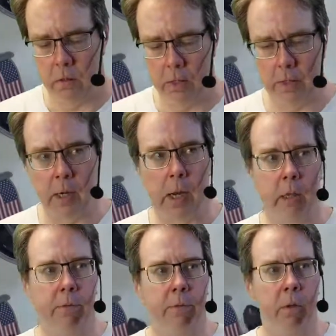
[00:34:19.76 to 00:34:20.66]
Inside
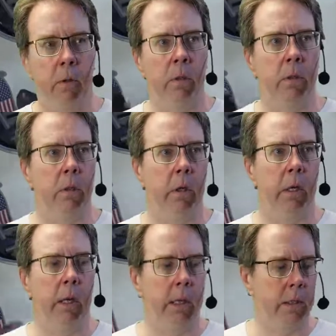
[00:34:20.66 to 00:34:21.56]
the flute, and you
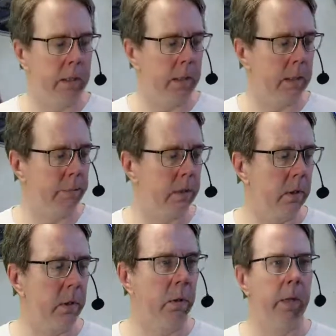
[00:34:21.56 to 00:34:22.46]
can't see that, I'm still in the